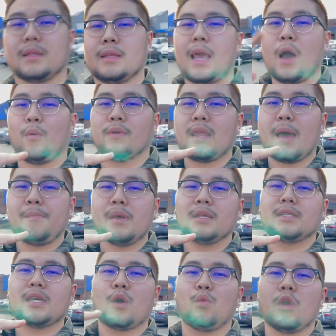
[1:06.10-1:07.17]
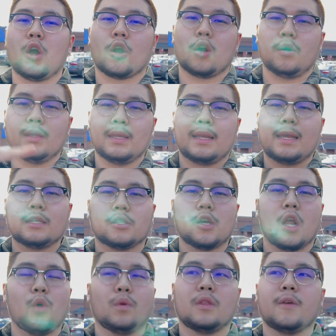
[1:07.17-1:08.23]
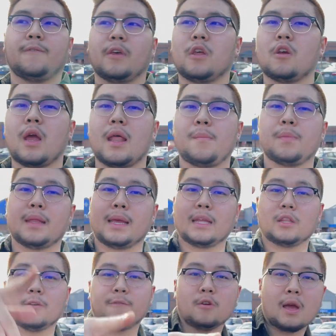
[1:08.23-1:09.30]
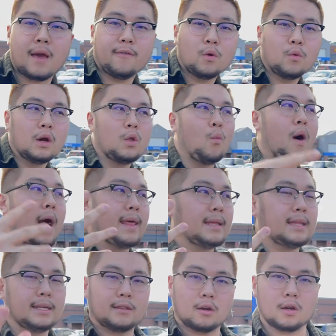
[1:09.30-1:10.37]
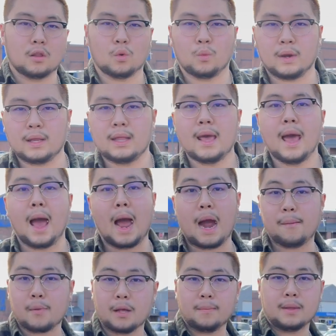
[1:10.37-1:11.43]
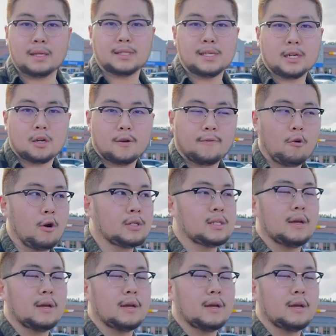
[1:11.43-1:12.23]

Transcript: Yeah, with that being said, we are going to get started with the video, and I'm going to interview everyone why they think they're going to win. I'm going to be the seeker, of course,